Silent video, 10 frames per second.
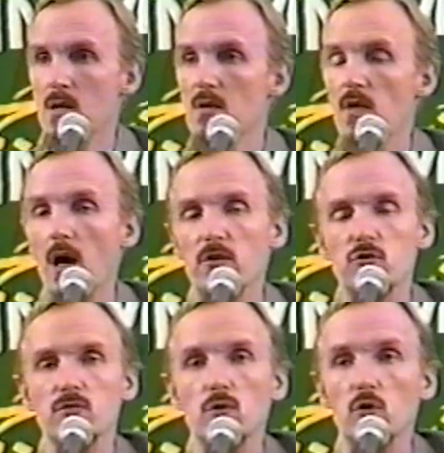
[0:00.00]
The answer,
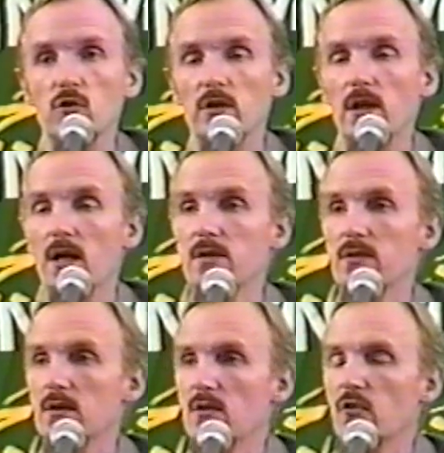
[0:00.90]
of course, lies
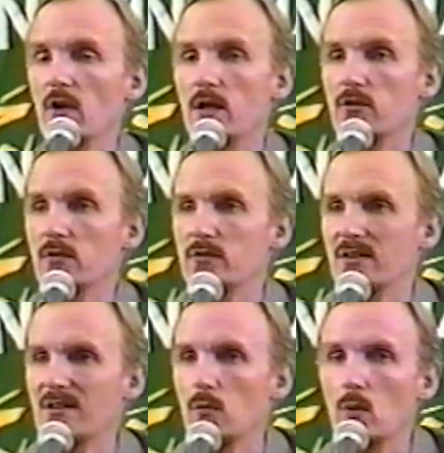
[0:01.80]
in the science of
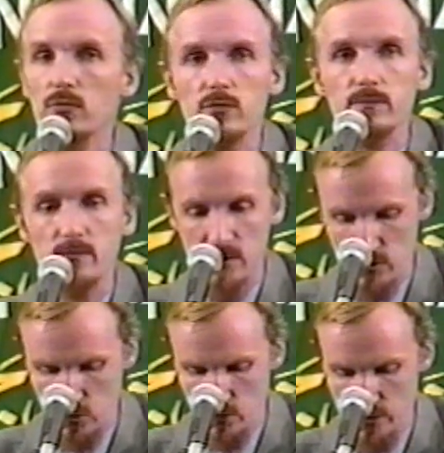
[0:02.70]
tasawwuf, in
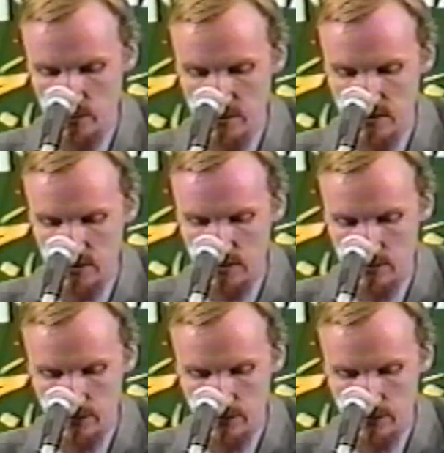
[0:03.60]
Sufism itself.